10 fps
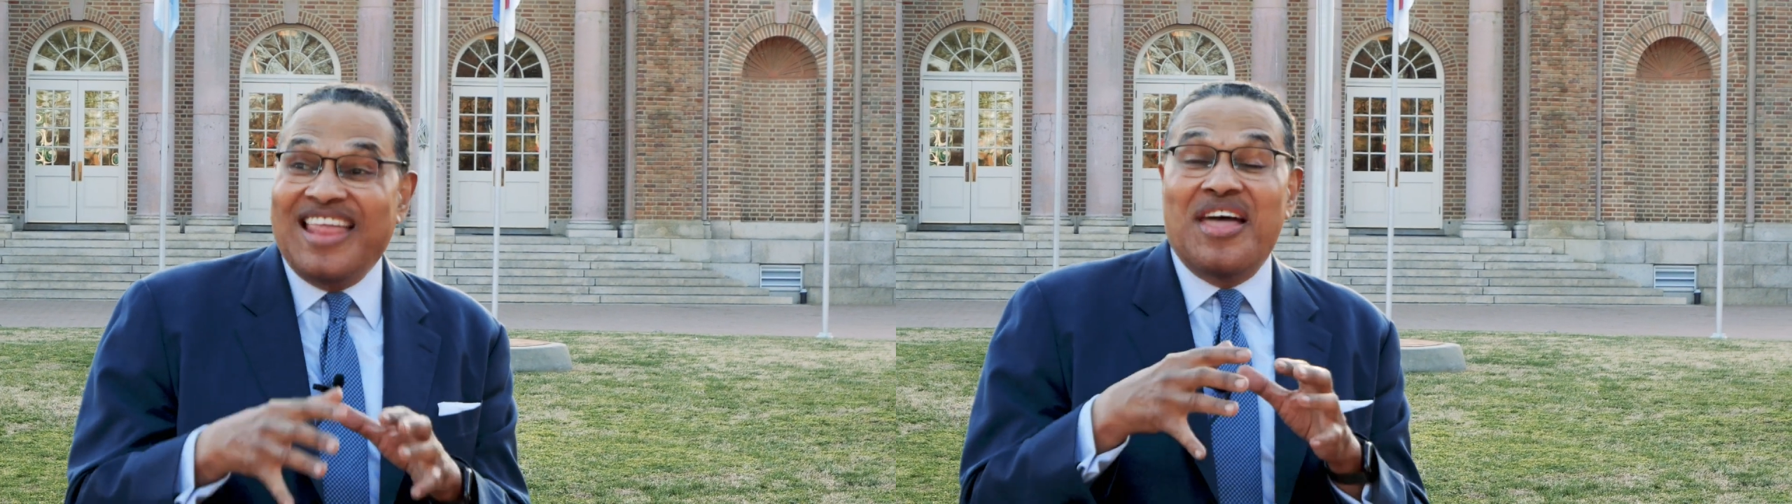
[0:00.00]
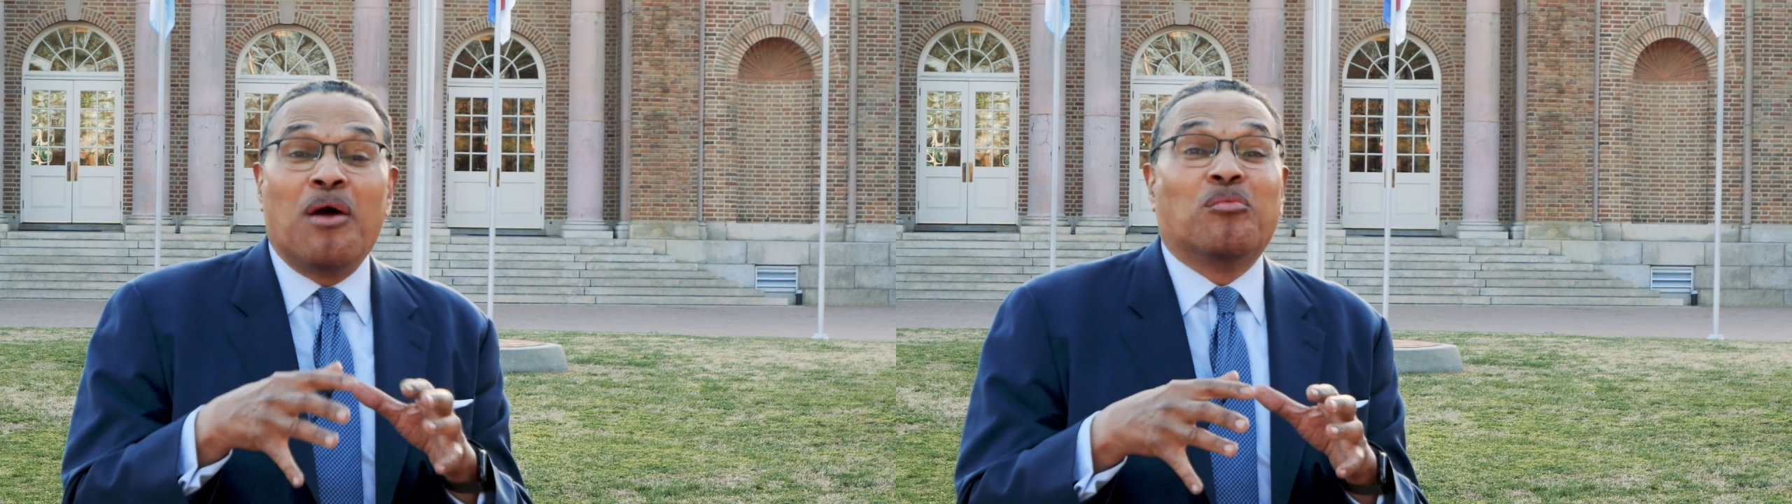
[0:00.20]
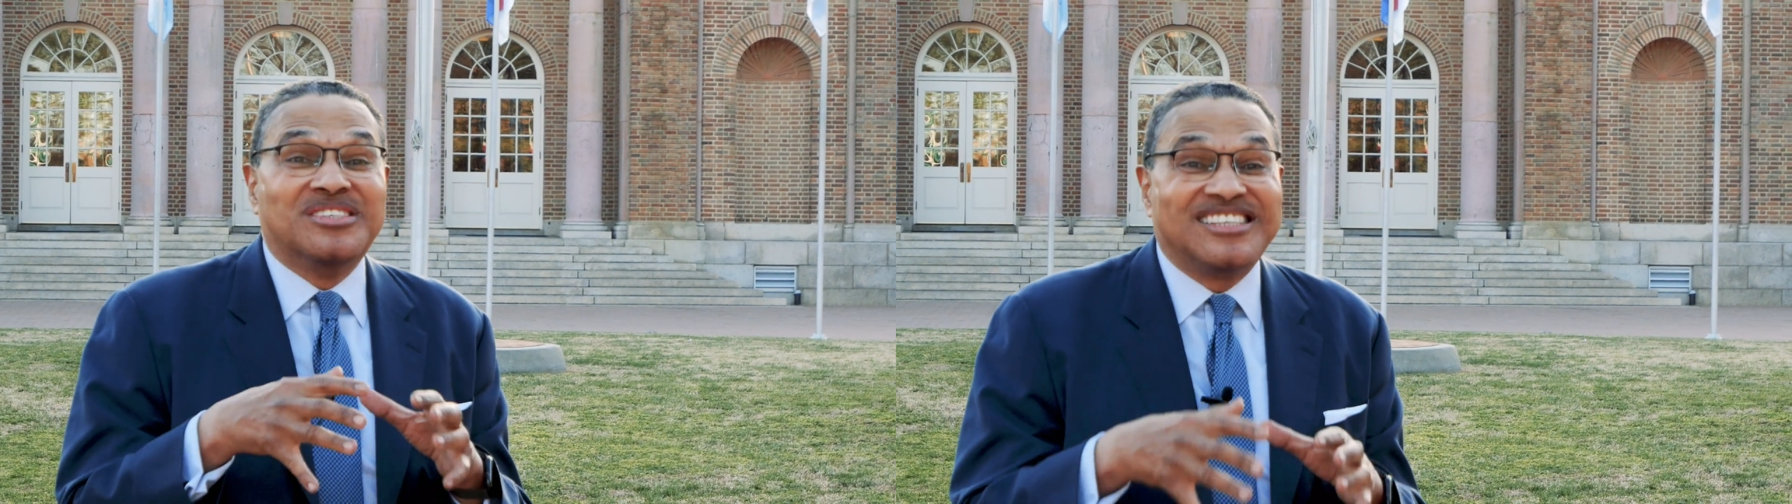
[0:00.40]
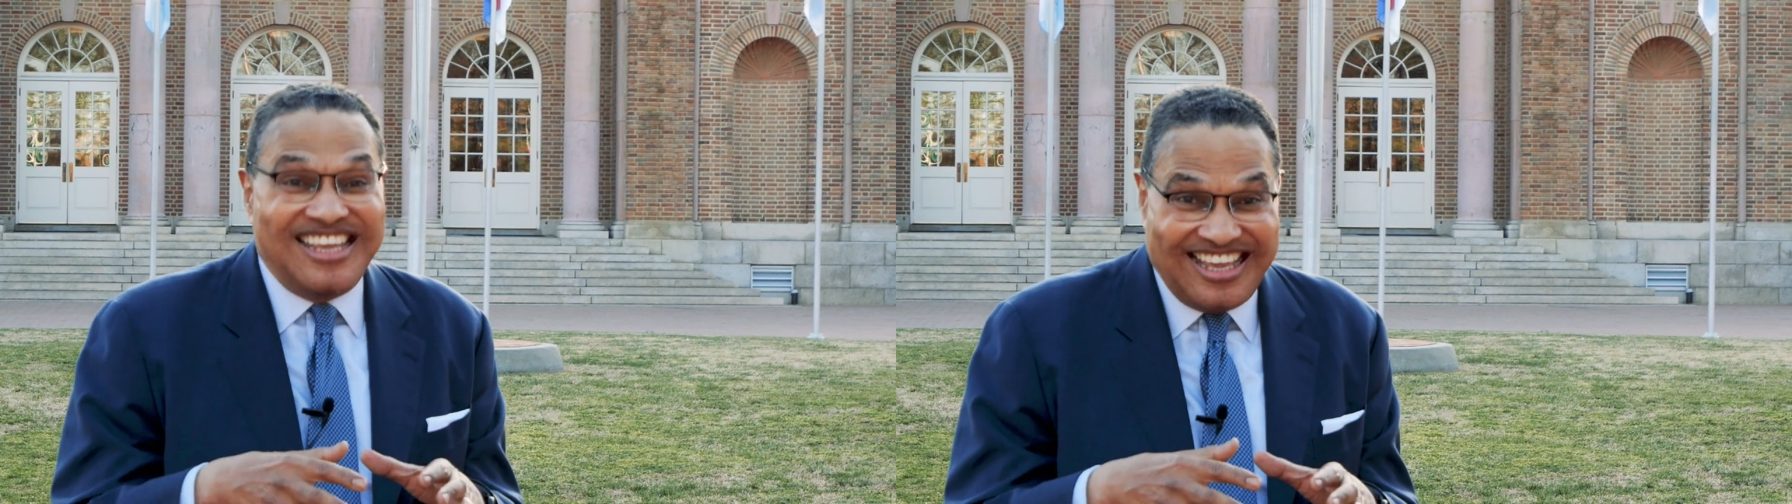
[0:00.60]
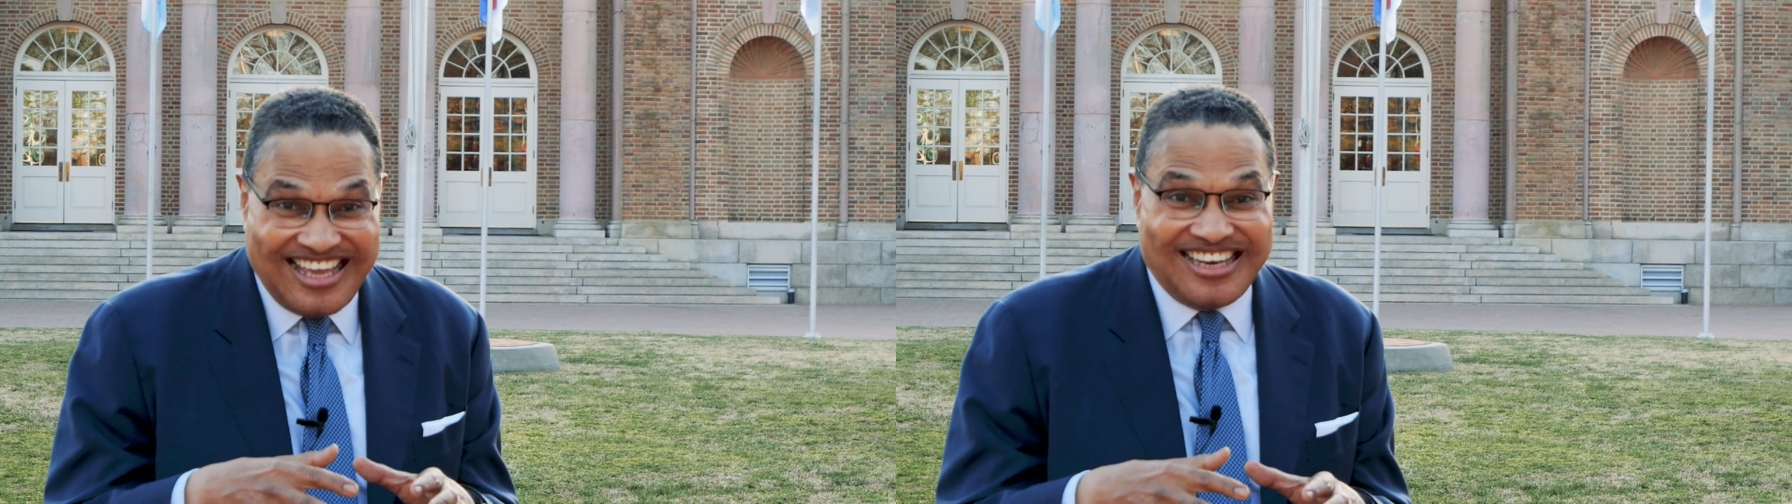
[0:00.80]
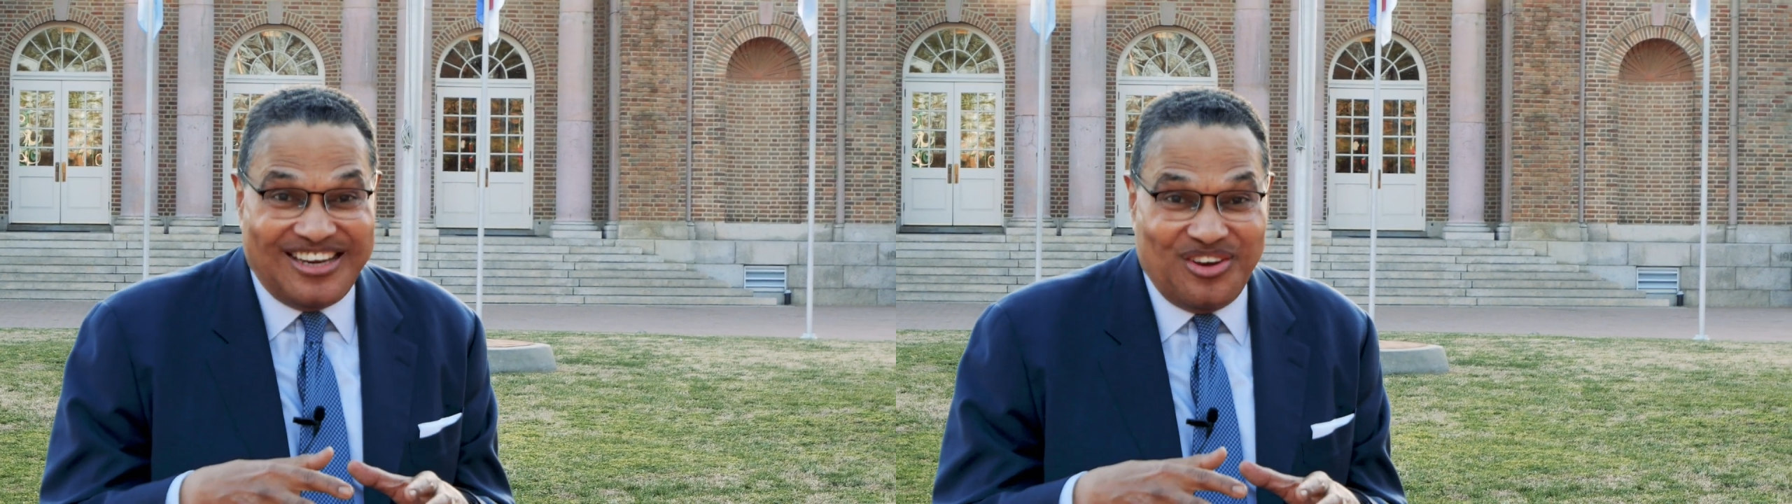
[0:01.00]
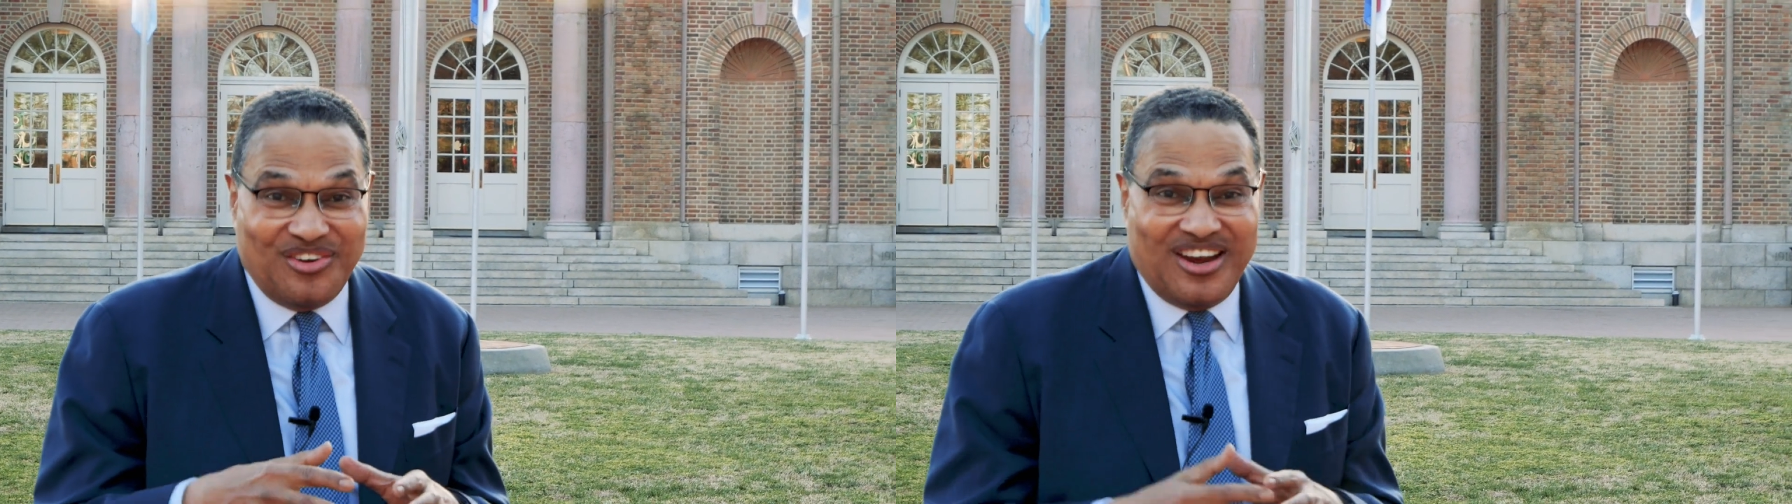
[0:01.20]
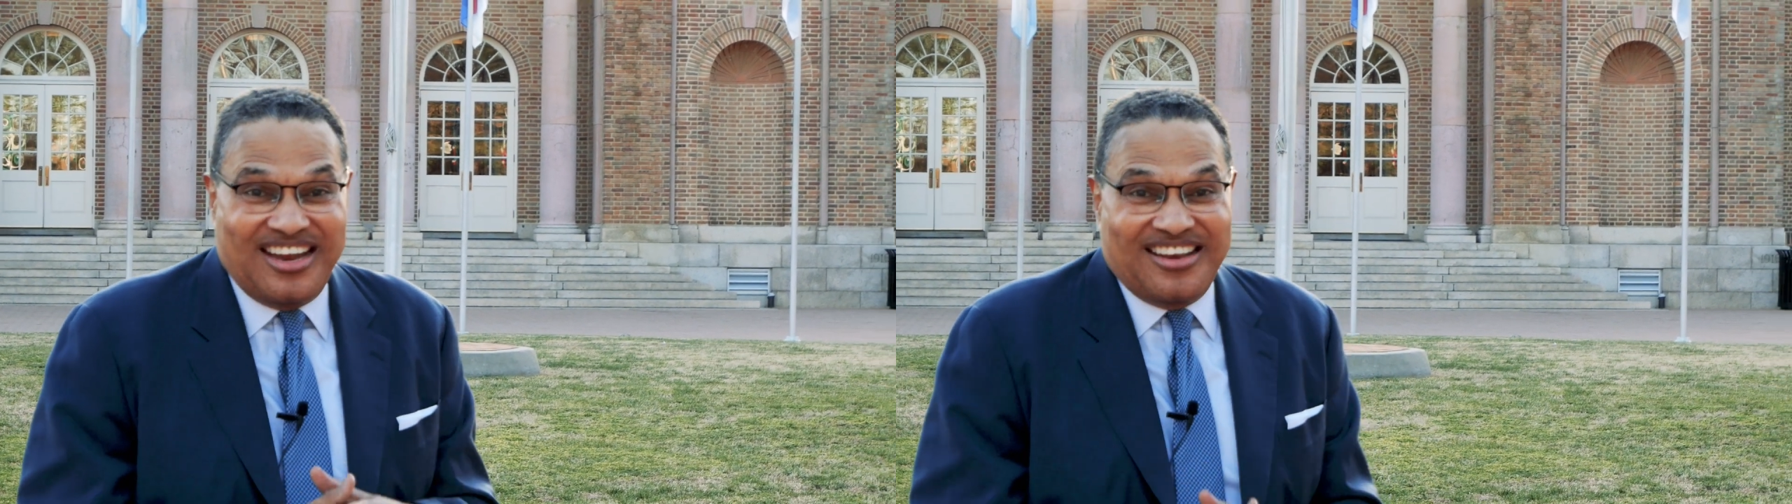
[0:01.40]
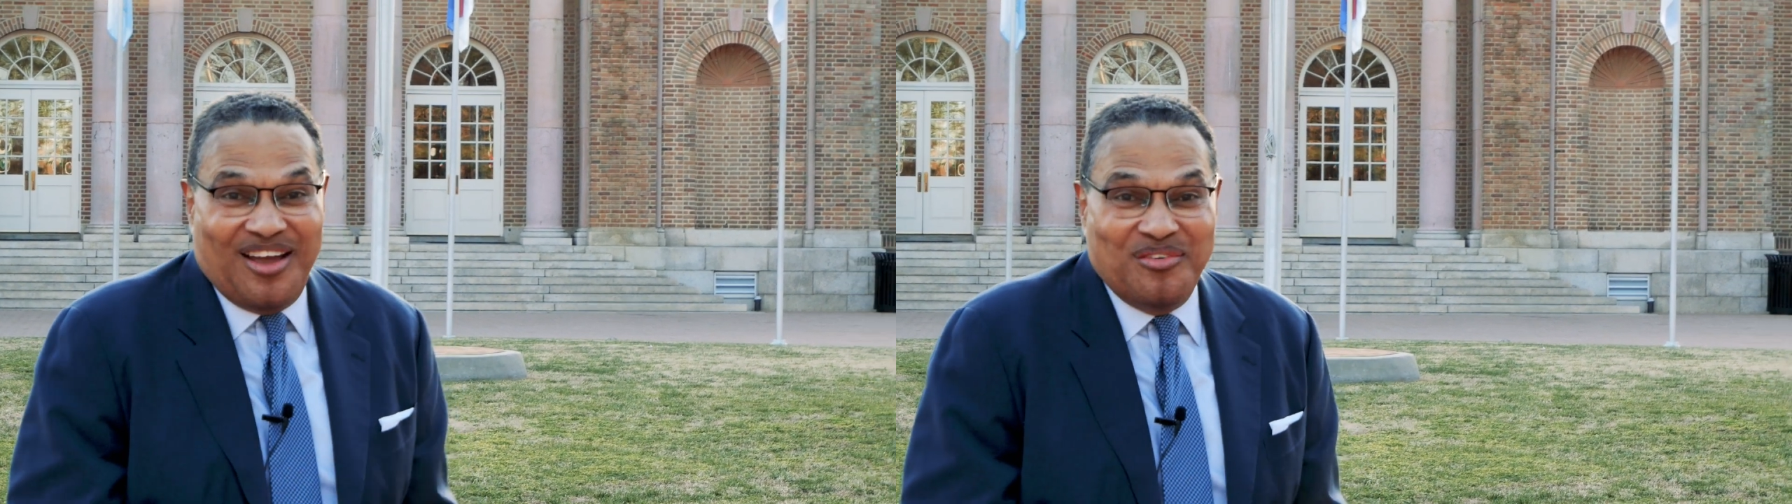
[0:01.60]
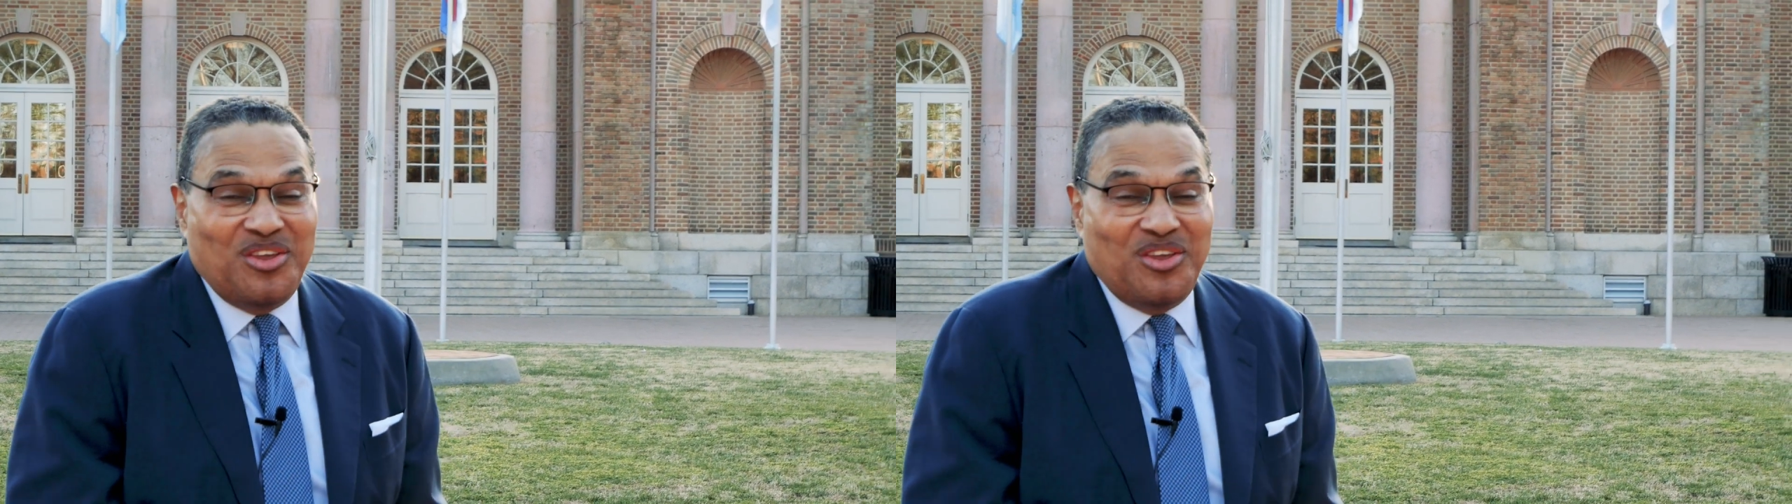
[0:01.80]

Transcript: and that was it. All right. I